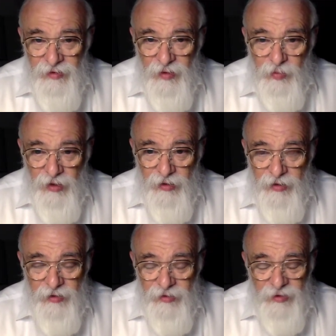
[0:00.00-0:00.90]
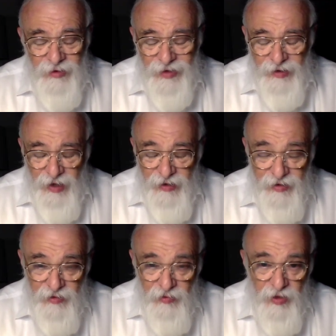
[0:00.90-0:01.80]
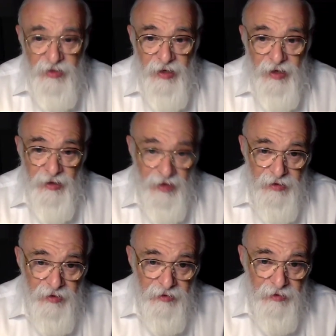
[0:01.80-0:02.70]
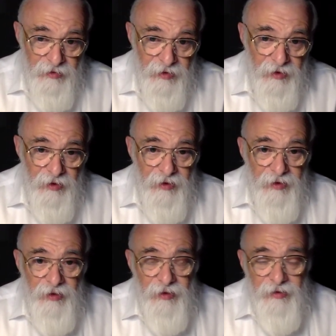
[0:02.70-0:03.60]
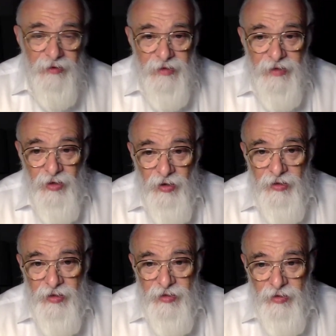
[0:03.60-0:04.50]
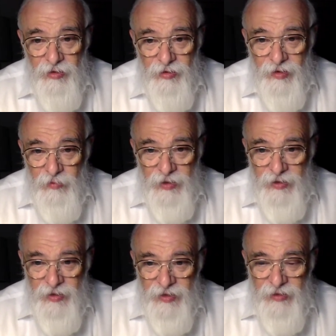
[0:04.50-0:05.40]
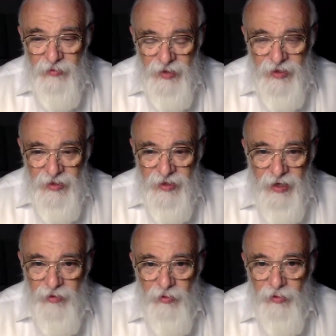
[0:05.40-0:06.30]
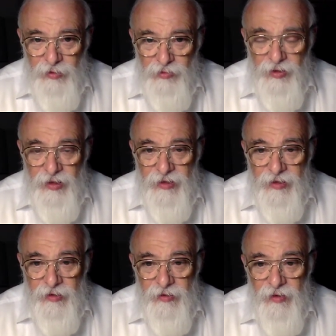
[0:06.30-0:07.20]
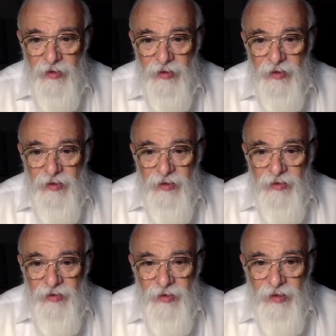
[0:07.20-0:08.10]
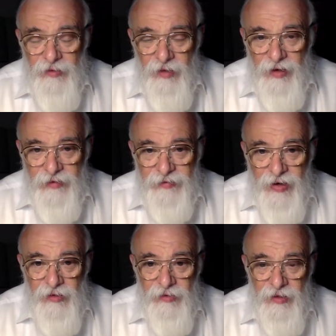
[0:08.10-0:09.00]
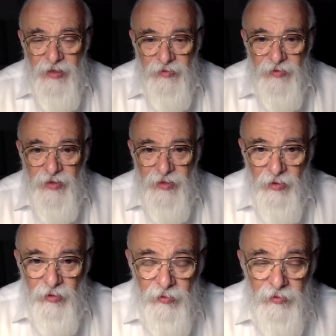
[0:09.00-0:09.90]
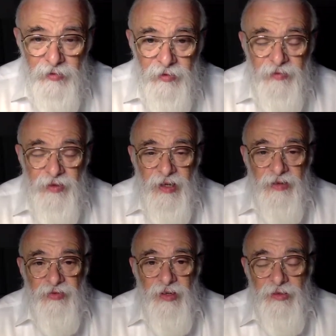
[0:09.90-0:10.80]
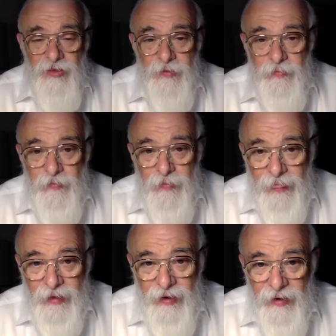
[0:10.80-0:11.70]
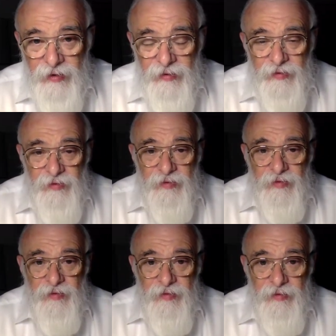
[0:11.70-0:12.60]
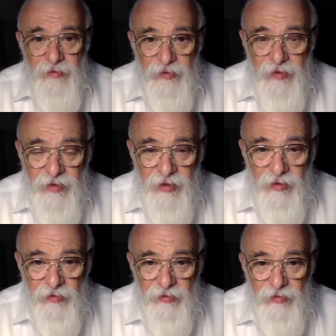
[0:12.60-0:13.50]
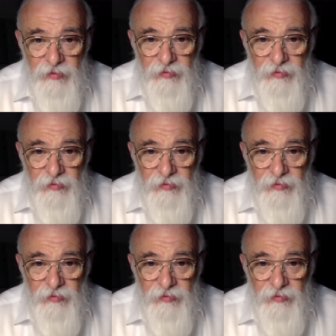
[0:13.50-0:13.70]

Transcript: Chabad in, in Chagas. And where's the Chagas hidden? In Netzachod Yisoy, that which is the, which is the end all you really see. The higher faculties of the soul of the nefesh are concealed.